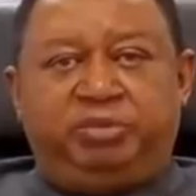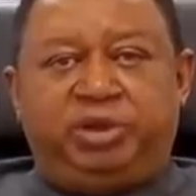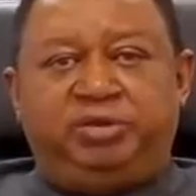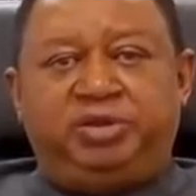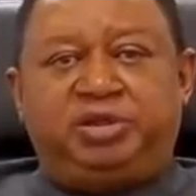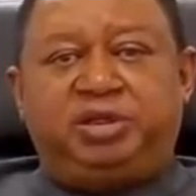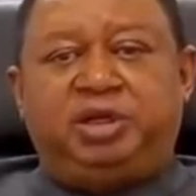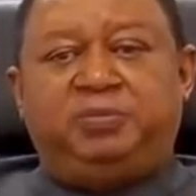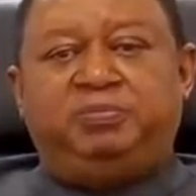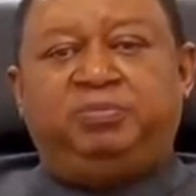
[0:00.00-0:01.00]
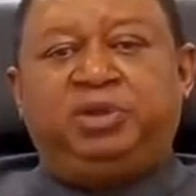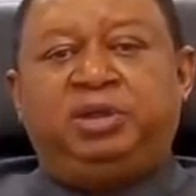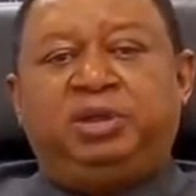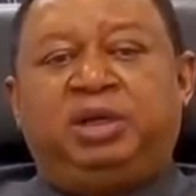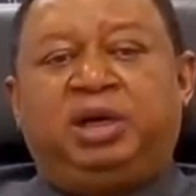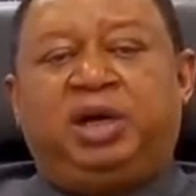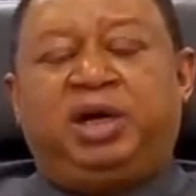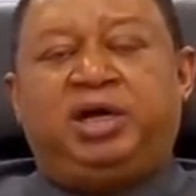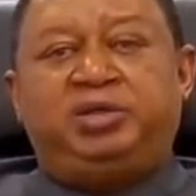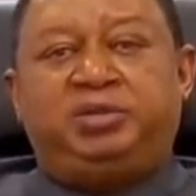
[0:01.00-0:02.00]
of Saudi Arabia this year,
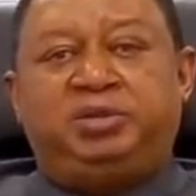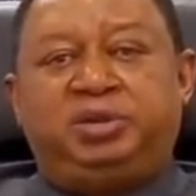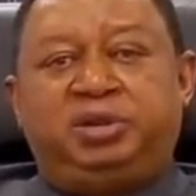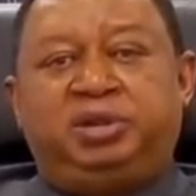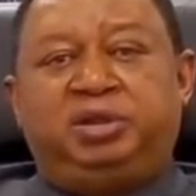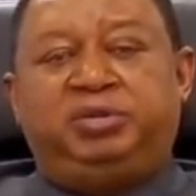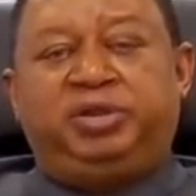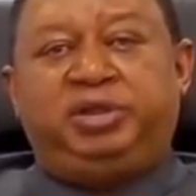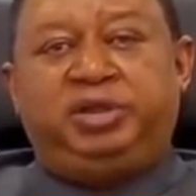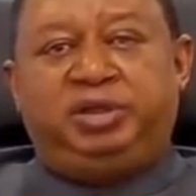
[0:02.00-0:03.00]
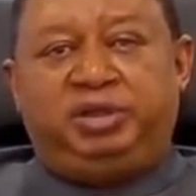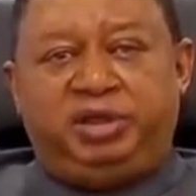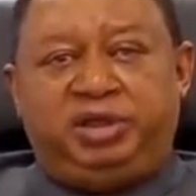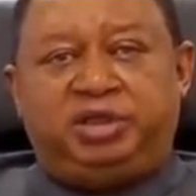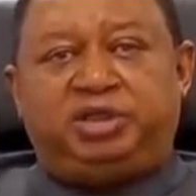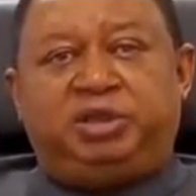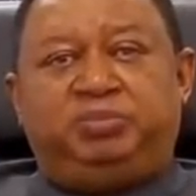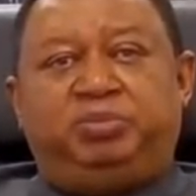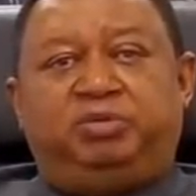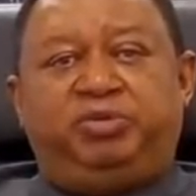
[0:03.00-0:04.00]
and the
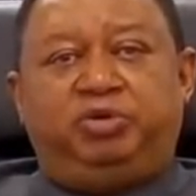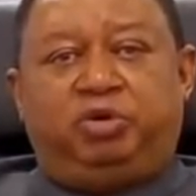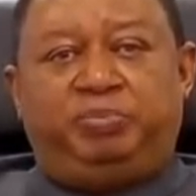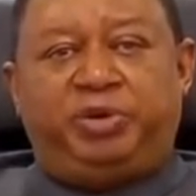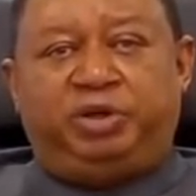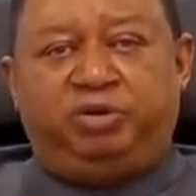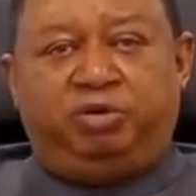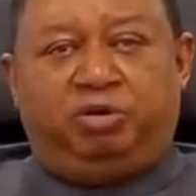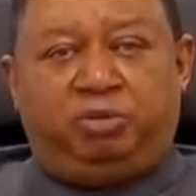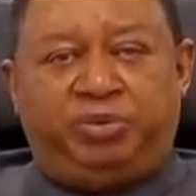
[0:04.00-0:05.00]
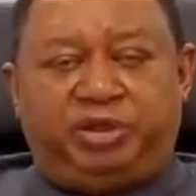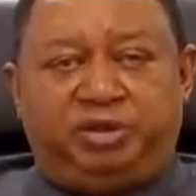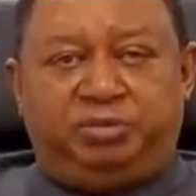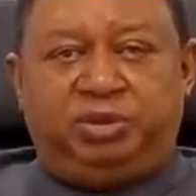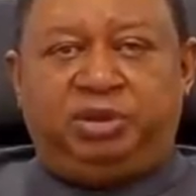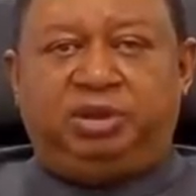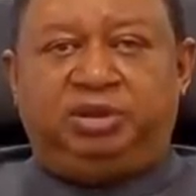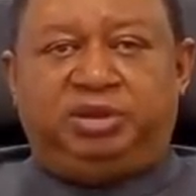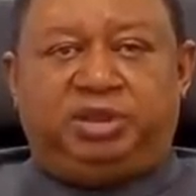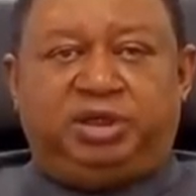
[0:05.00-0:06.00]
leadership of the OPEC, non-OPEC
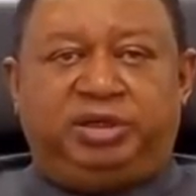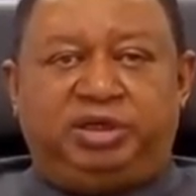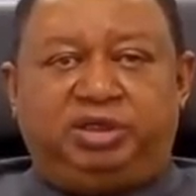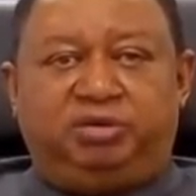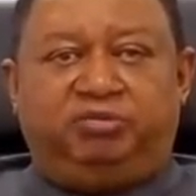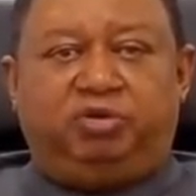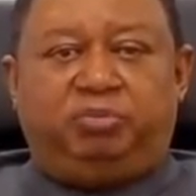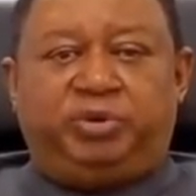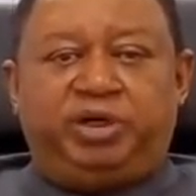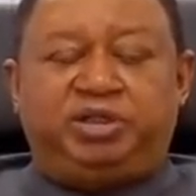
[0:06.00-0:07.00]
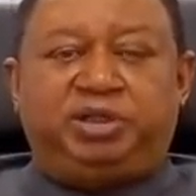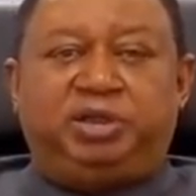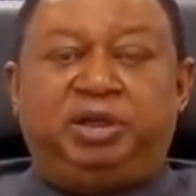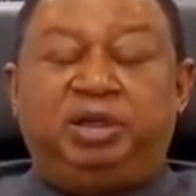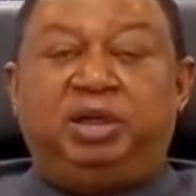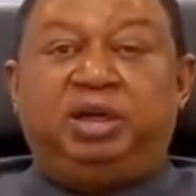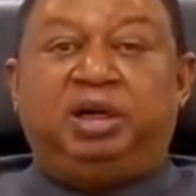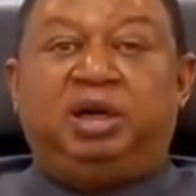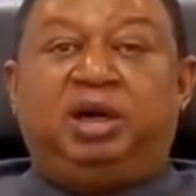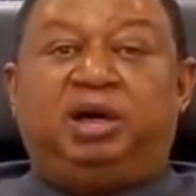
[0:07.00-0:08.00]
declaration of cooperation,
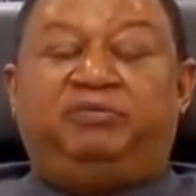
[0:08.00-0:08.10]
